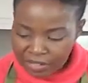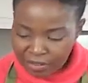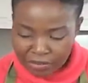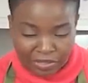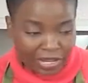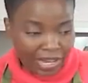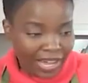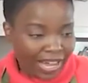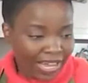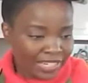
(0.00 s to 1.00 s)
going to
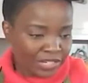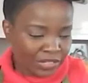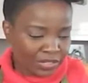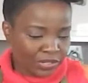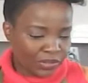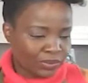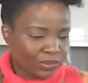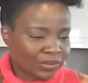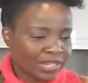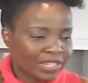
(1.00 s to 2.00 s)
add
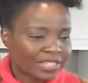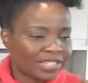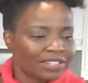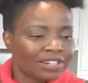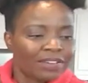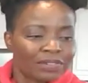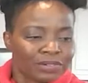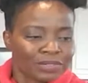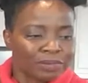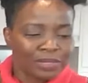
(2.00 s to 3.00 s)
to this. I've
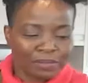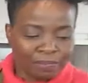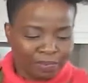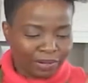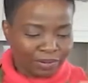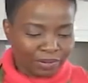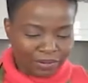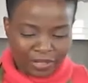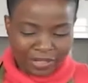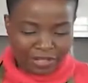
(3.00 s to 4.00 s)
got some spray
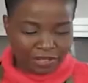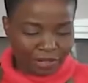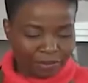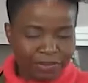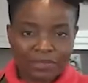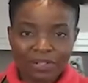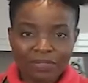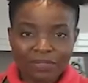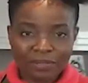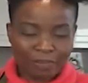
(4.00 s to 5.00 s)
oil here that I'm using.
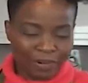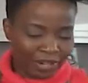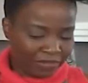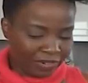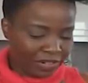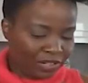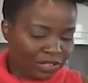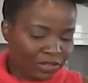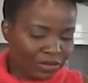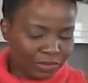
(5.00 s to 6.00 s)
I've got spray
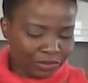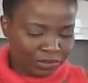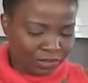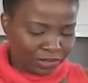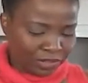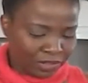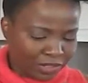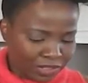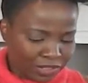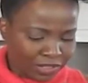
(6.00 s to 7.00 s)
avocado oil.
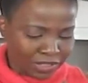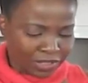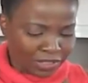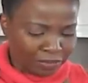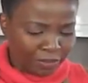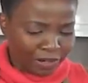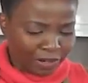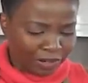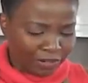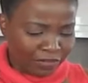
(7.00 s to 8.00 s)
Just going to spray
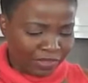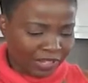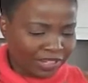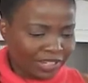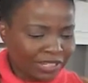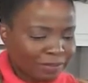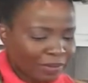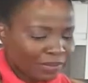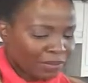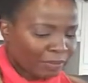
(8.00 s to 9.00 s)
it over that, a little
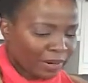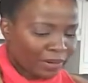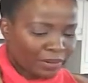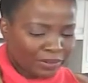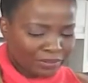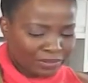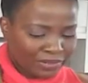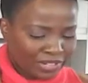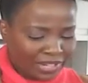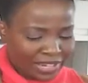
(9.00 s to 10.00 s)
bit of spray oil.
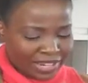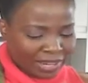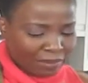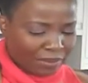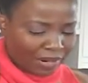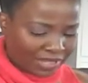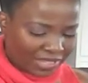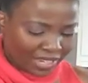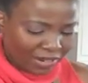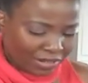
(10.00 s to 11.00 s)
It works
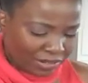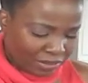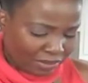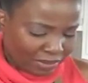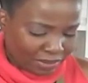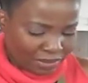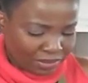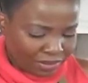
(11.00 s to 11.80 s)
out, and